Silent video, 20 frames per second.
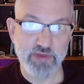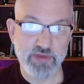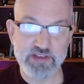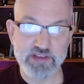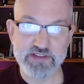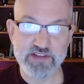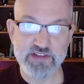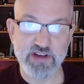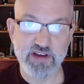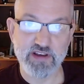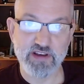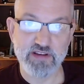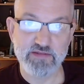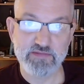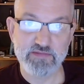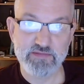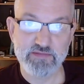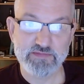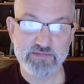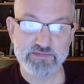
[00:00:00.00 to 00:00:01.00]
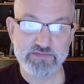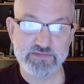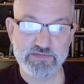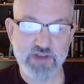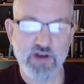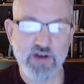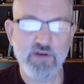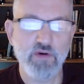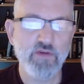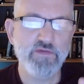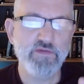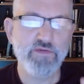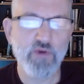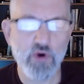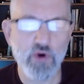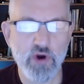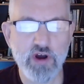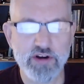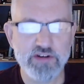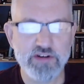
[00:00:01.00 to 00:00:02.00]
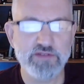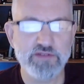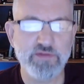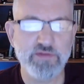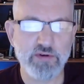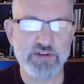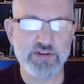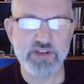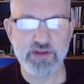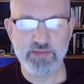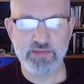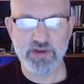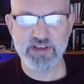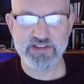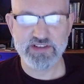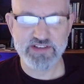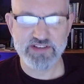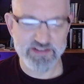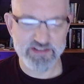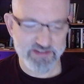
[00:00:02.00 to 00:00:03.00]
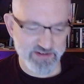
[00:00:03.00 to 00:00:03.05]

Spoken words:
psi. 414 psi.